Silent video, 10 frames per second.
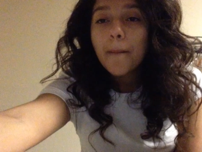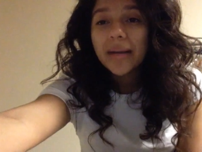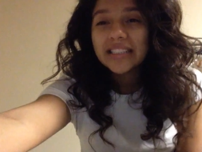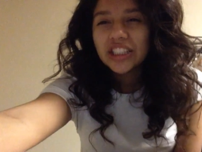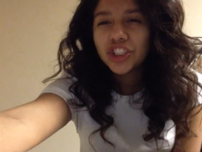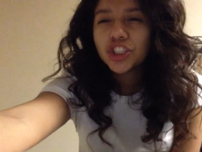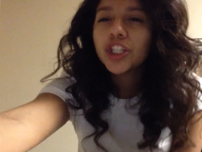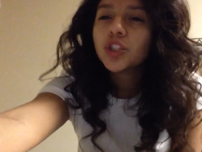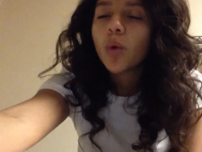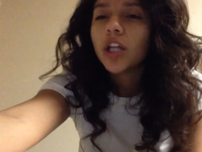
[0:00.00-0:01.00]
my sister
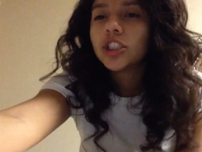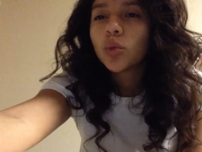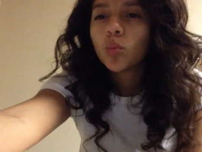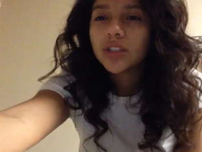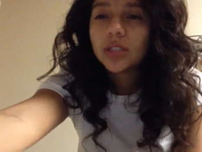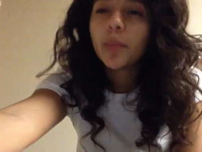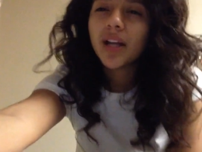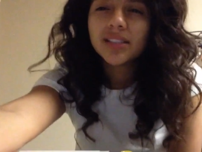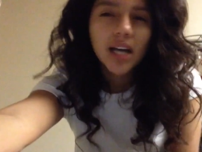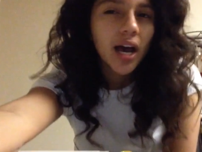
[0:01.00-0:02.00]
is watching Once
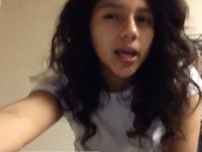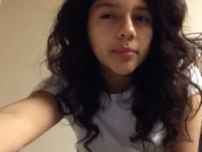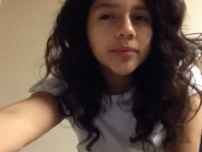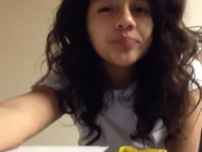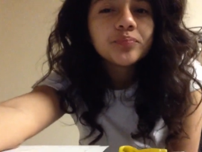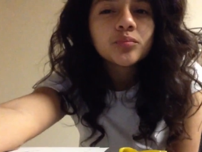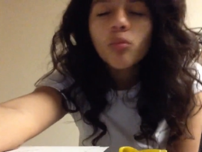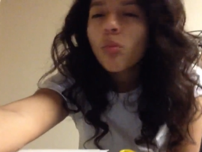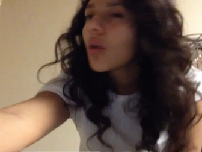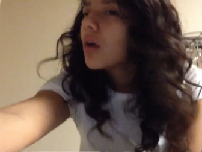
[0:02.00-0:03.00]
Upon a Time
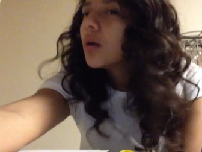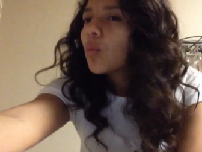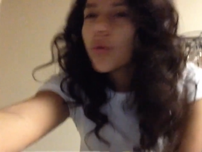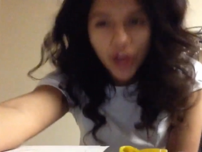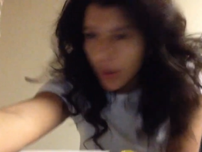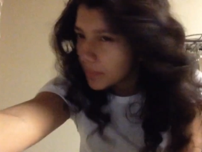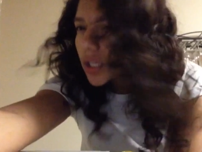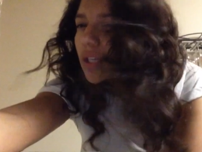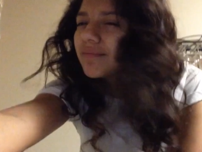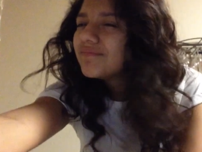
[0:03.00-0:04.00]
without
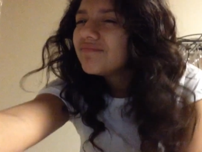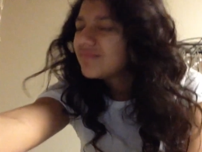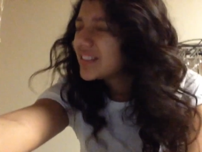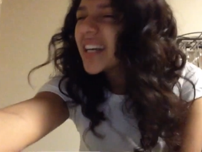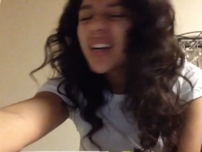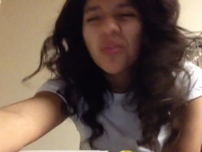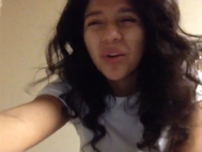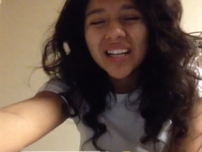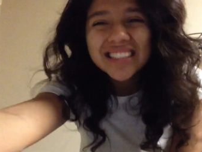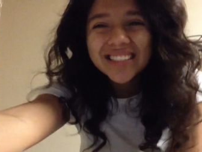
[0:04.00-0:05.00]
me. Like,
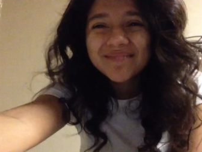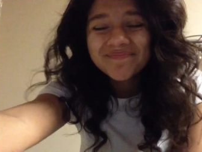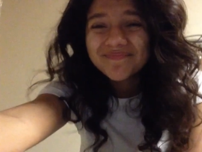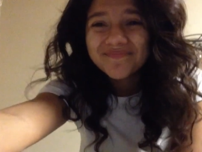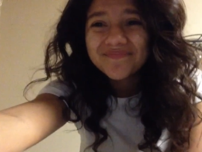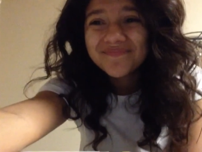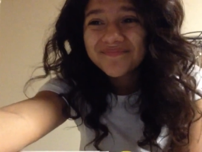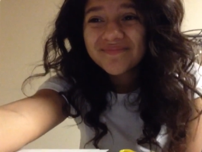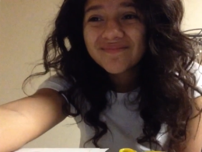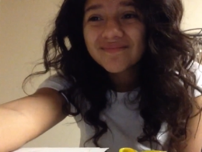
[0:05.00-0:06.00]
what? Mm-mm.
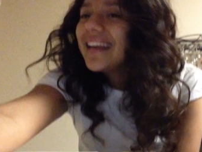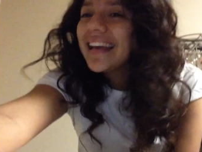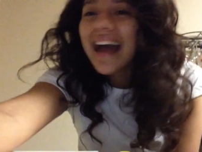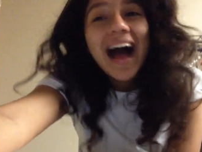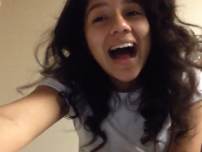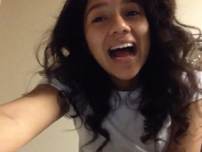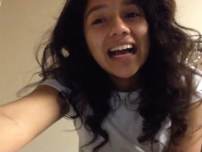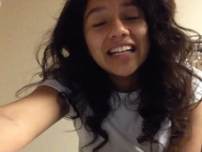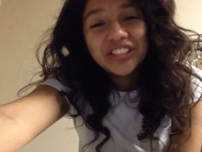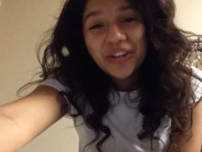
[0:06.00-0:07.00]

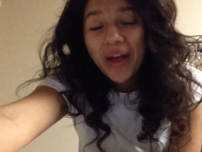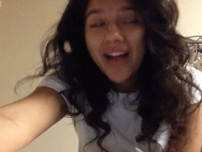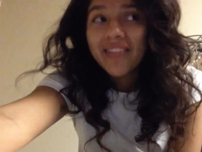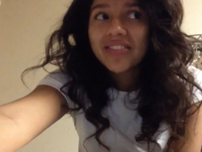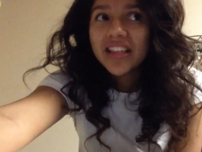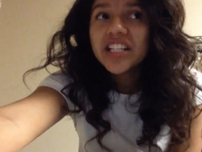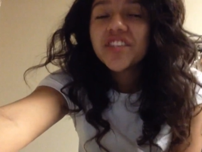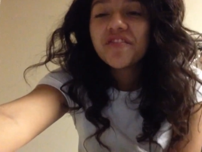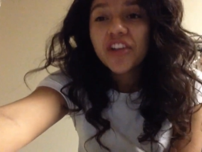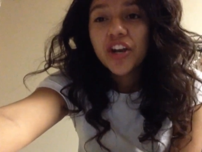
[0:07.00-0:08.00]
Guys, okay,
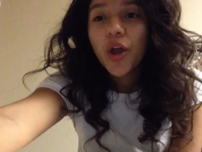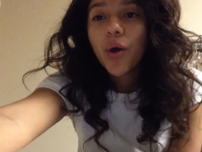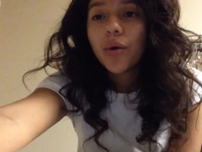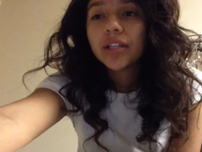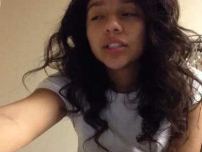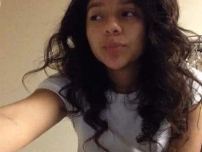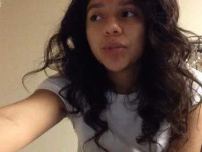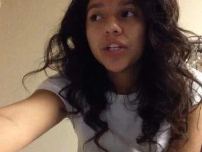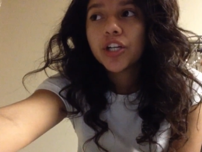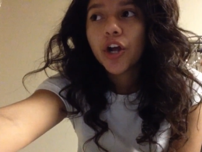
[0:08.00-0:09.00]
this video, it's
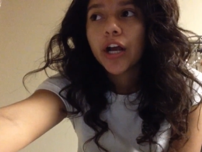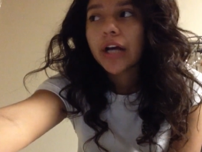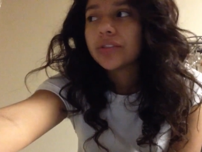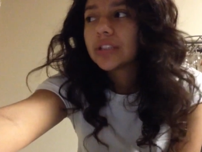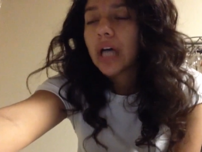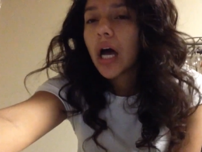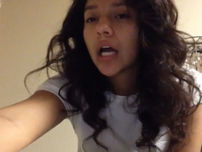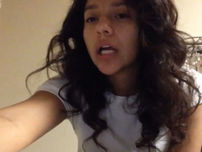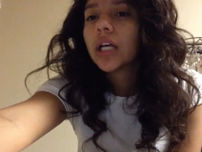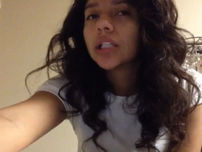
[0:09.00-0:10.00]
pretty dark
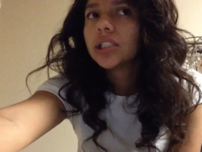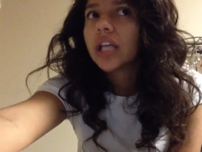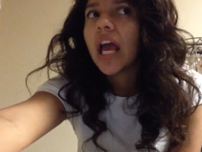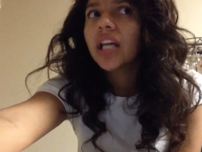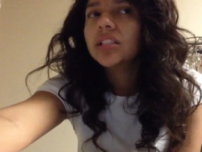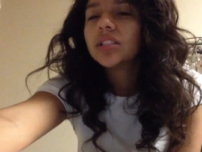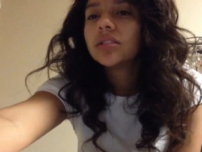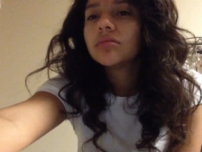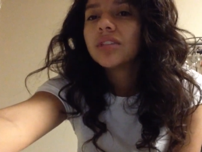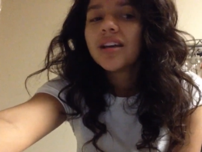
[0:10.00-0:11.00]
outside. It's 8
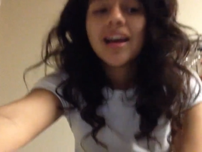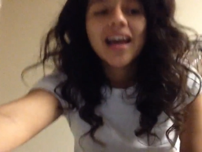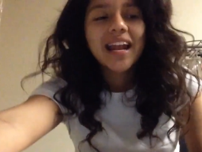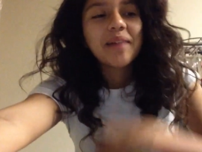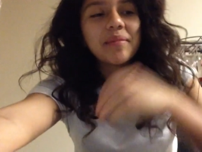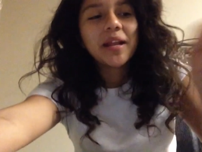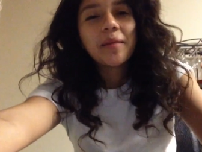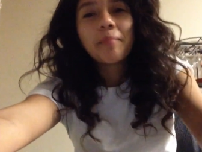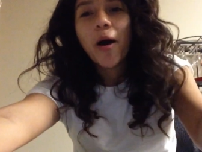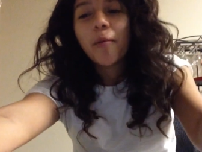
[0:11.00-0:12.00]
and I'm
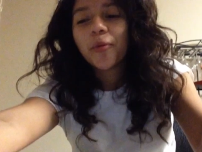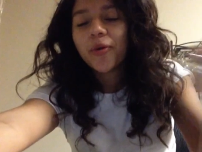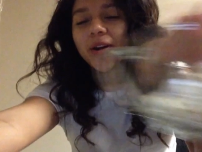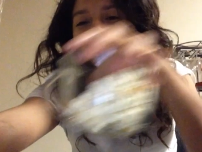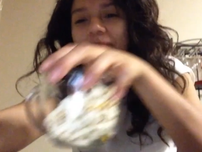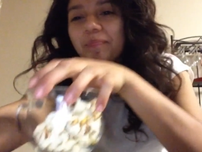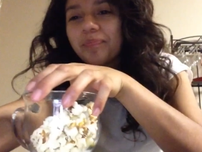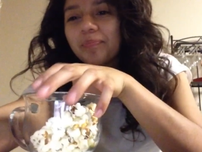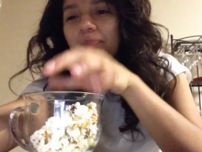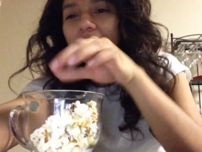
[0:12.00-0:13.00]
eating popcorn
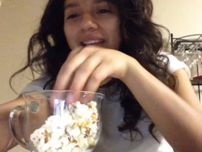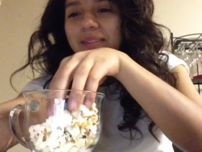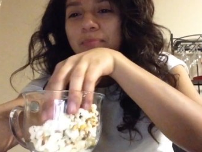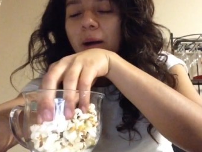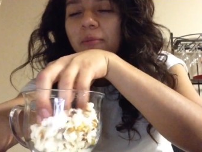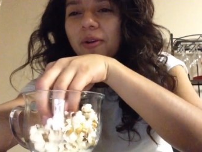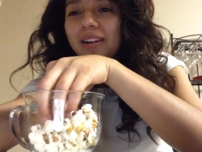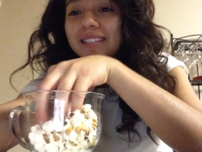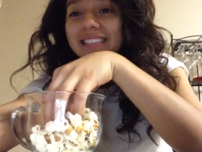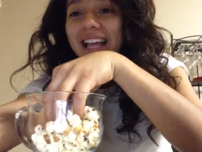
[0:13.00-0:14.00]
because
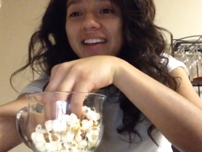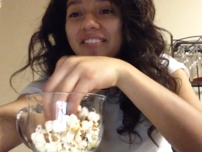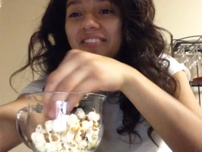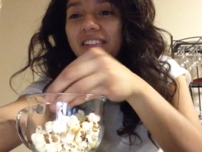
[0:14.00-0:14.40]
popcorn is life.